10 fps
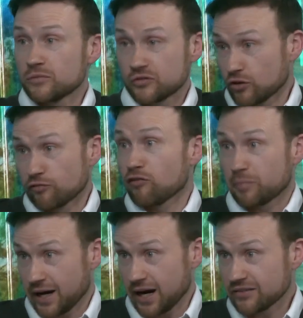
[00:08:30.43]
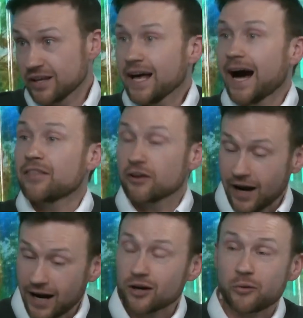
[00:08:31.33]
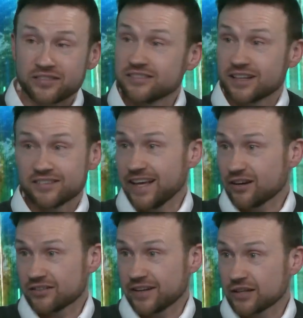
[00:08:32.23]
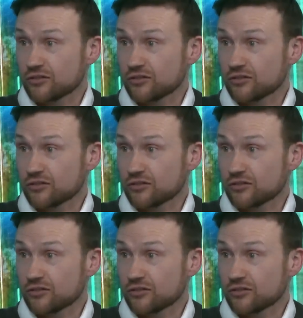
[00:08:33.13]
stuff off by heart, and there are questions that tailor to that.